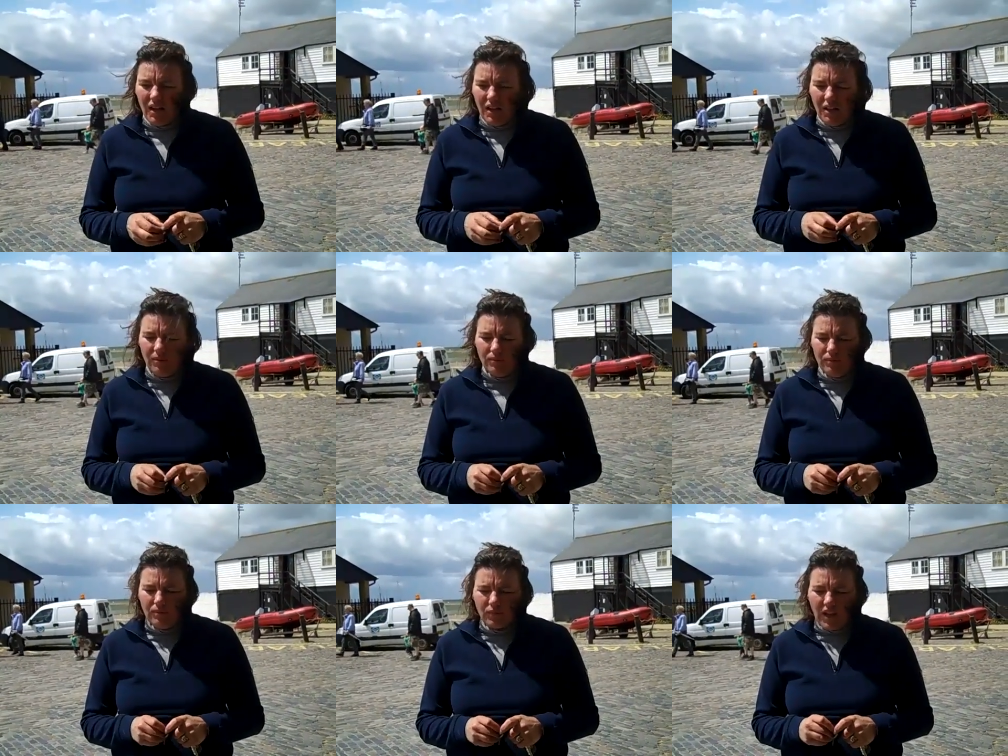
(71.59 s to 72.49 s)
Um,
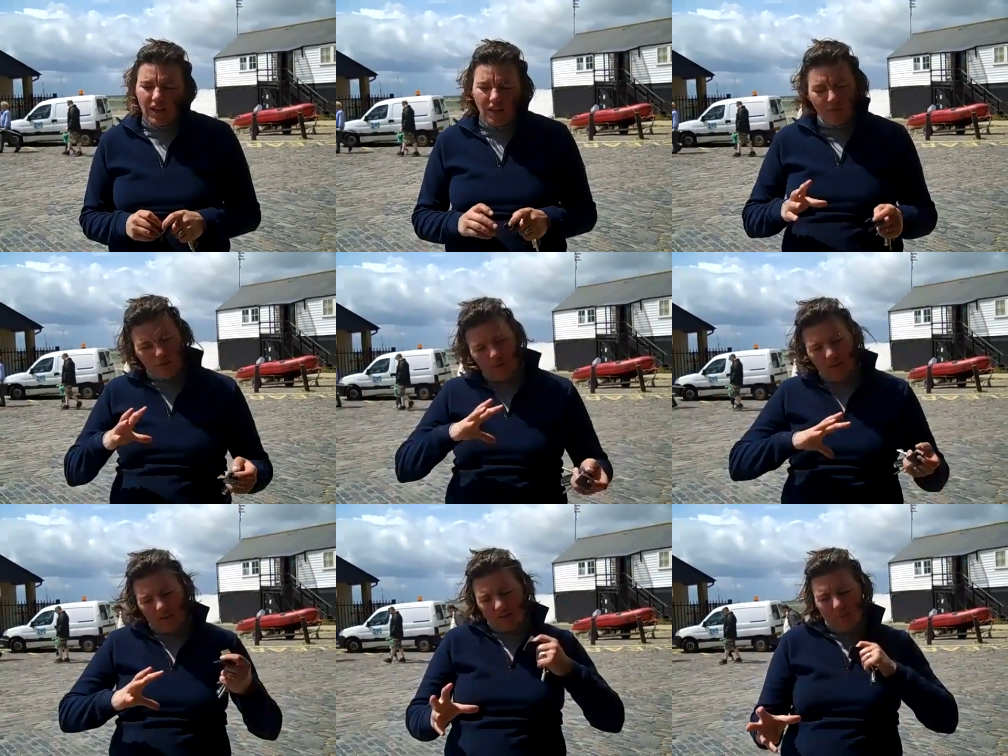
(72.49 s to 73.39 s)
and
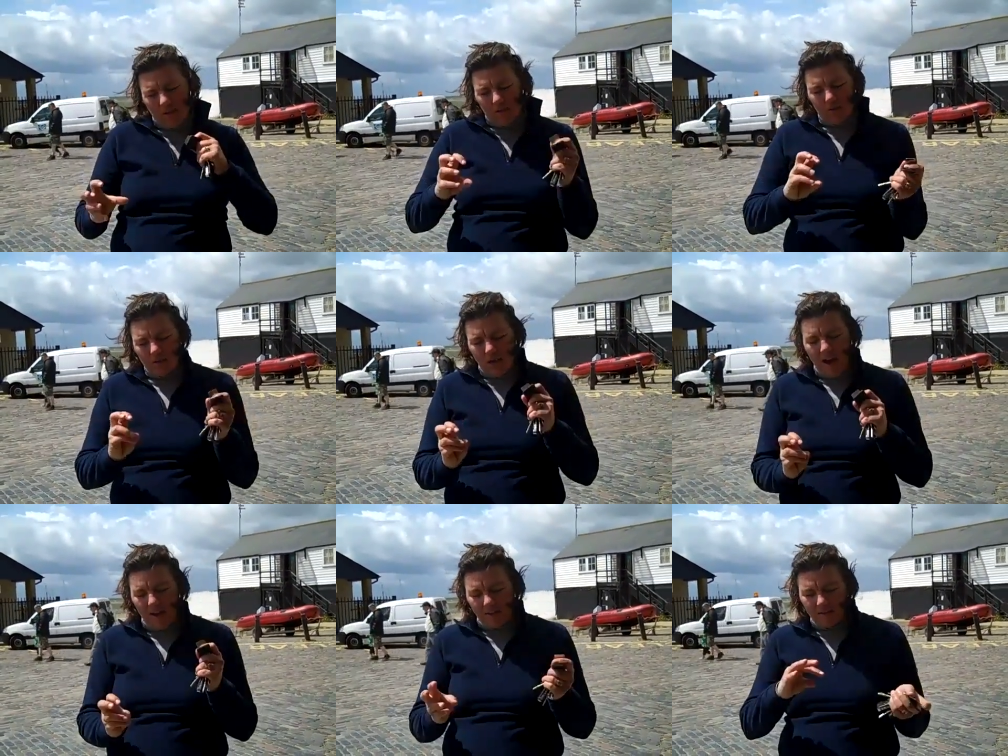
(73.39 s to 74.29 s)
everything has been looked
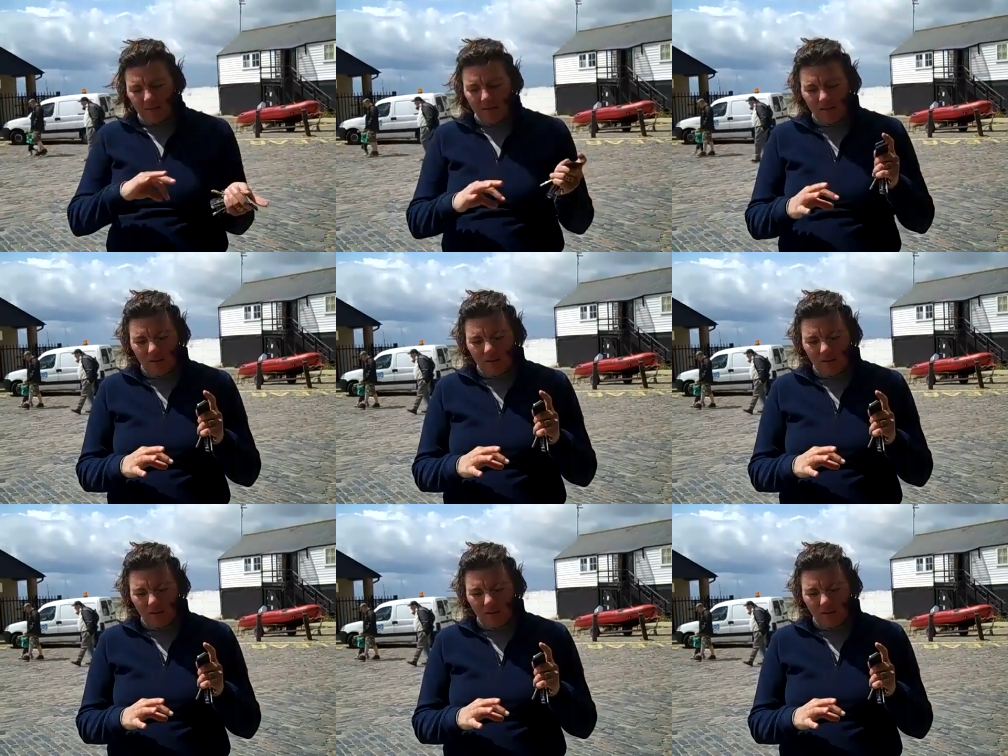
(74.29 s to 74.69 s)
at as